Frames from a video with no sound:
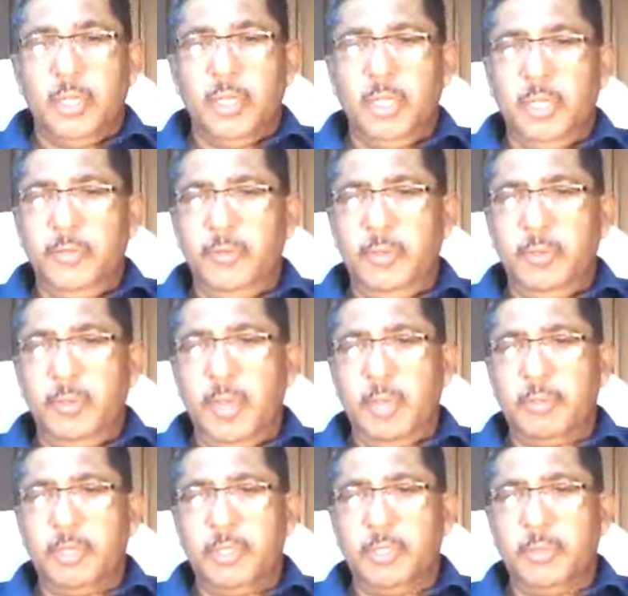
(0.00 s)
Infant
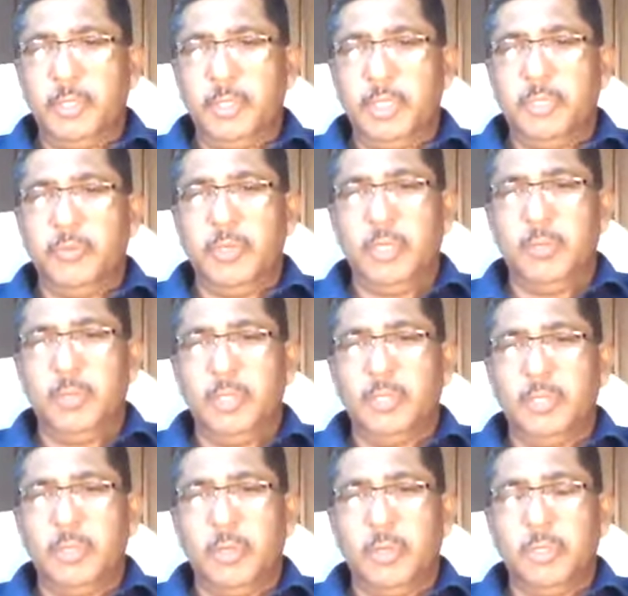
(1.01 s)
baptism is very
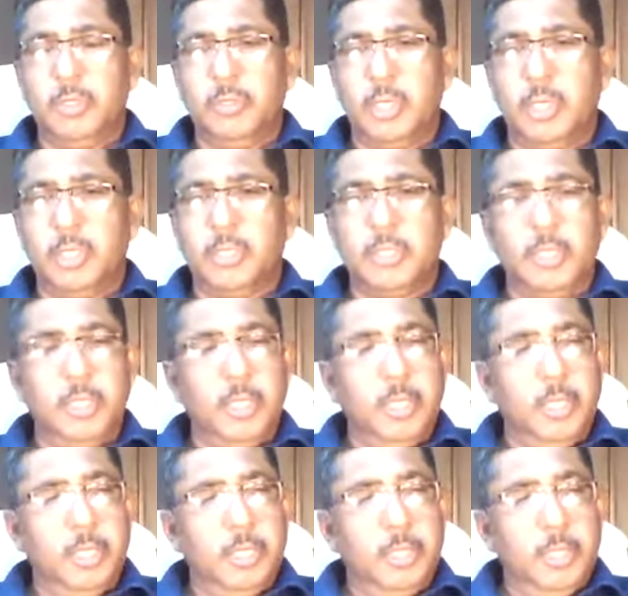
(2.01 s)
much known to us
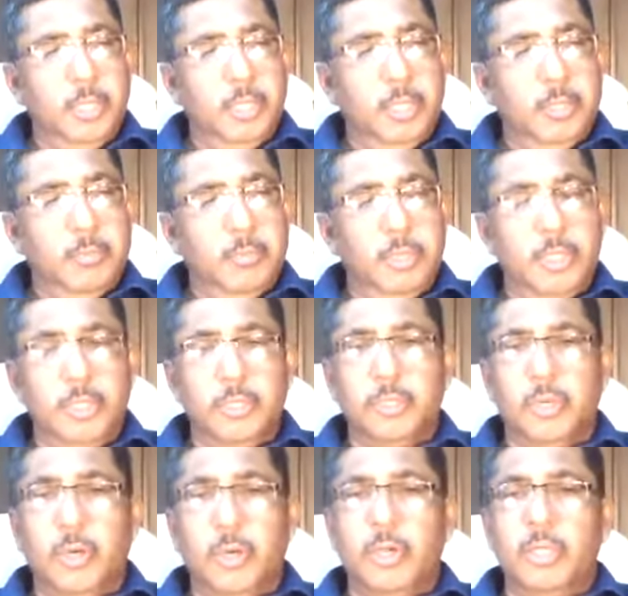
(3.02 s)
because
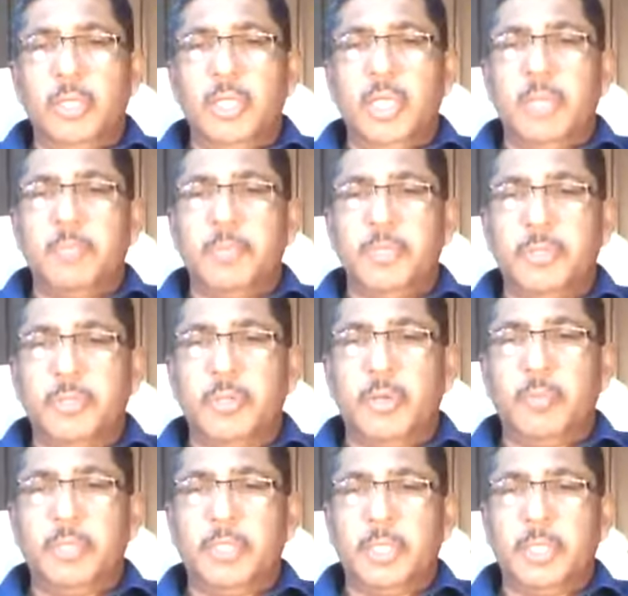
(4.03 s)
all the
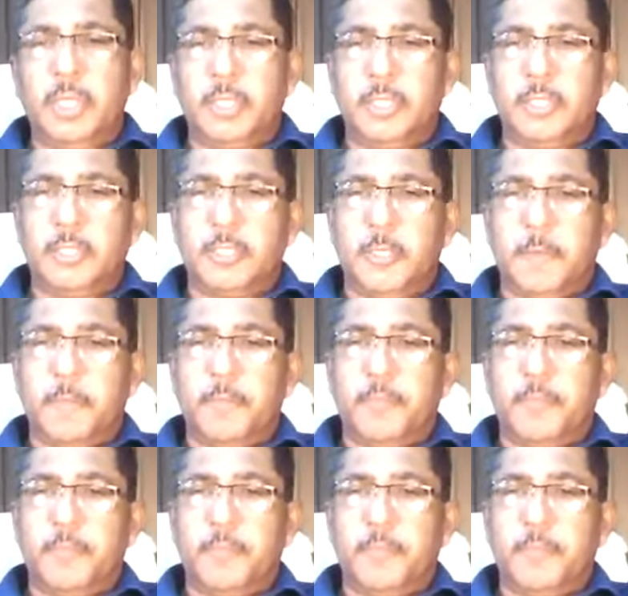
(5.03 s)
episcopal churches